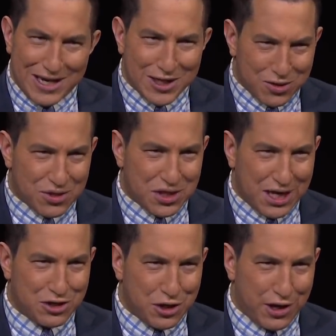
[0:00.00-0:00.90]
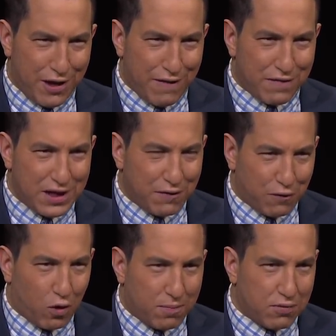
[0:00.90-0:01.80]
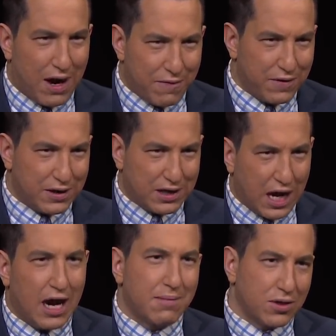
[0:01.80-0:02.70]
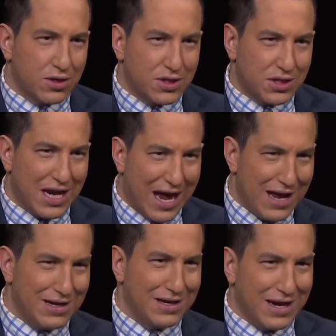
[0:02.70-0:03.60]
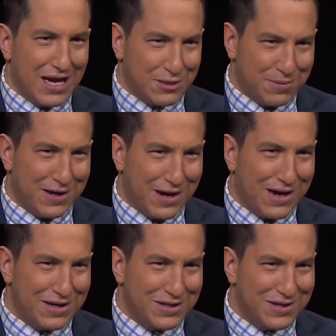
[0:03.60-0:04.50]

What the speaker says: intersection of the for-profit commerce and espionage.